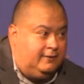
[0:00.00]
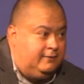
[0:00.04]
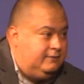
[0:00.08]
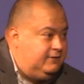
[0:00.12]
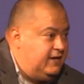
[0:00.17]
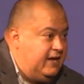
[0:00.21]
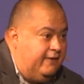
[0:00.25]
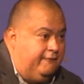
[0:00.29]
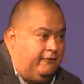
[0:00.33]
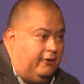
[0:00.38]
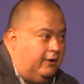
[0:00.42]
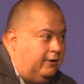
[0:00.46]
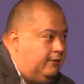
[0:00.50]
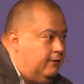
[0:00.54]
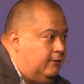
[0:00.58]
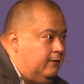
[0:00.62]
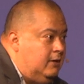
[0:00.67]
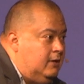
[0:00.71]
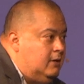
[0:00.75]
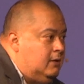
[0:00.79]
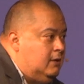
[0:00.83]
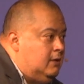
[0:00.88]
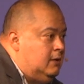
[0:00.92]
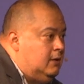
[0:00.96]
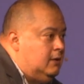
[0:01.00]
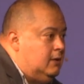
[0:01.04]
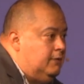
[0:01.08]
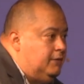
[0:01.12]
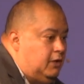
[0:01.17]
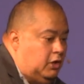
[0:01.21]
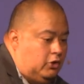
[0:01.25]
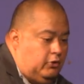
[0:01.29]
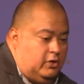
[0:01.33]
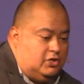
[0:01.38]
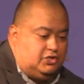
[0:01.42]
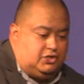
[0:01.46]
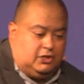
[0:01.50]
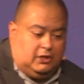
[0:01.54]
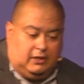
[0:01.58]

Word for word: never. The Christian